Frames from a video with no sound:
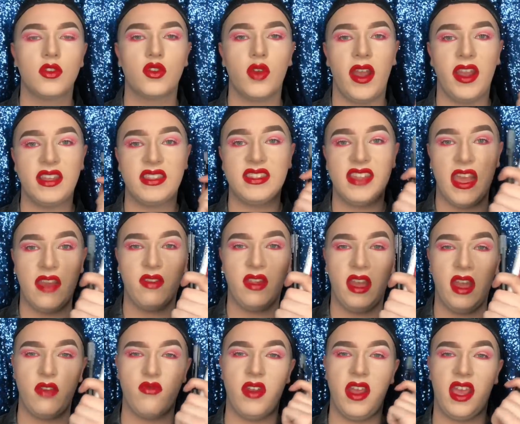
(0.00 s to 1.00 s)
So I
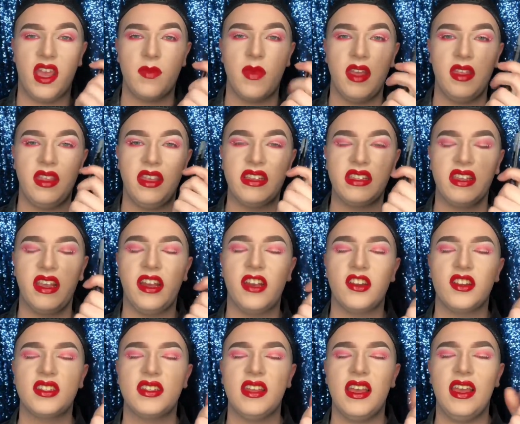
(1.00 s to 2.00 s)
definitely recommend these
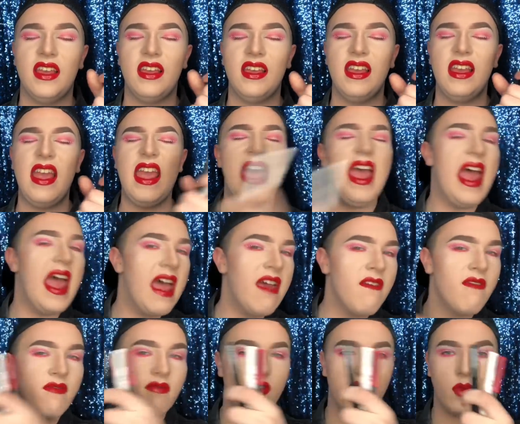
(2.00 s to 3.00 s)
liners to
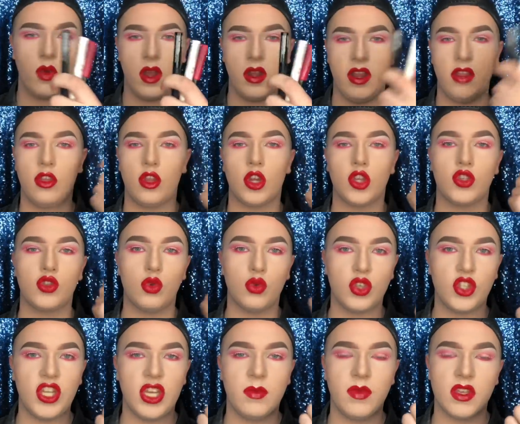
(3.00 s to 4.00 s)
everyone and they're so
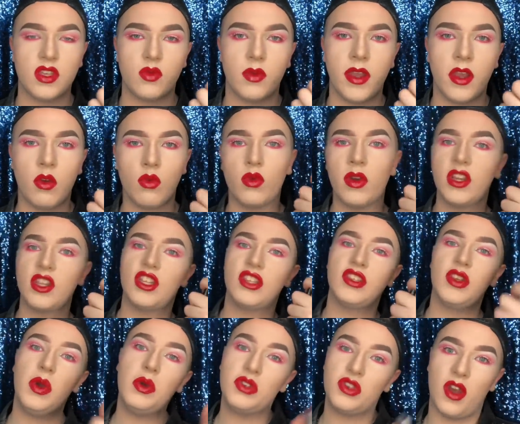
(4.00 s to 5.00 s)
cheap as well, which
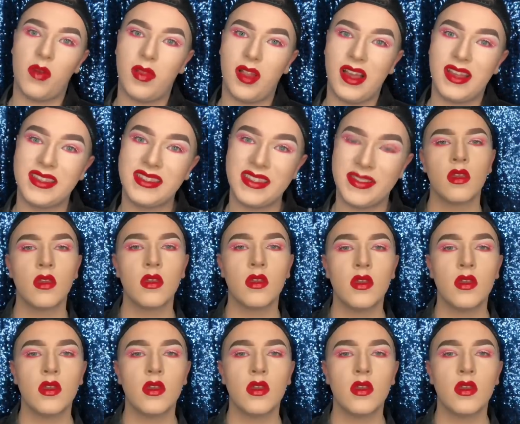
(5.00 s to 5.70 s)
is also a plus.